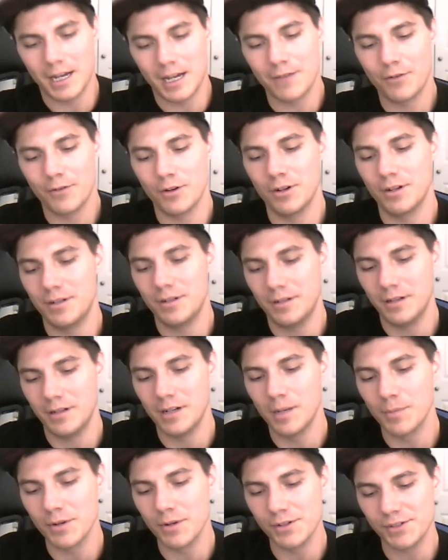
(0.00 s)
I've heard
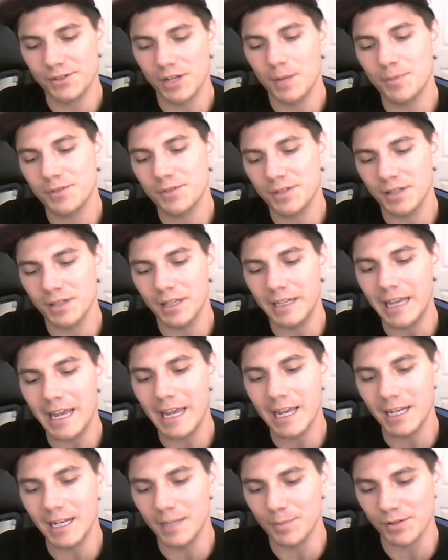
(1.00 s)
numbers up to like
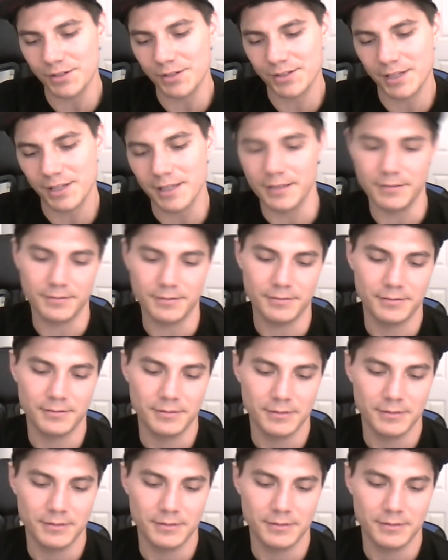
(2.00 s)
80%,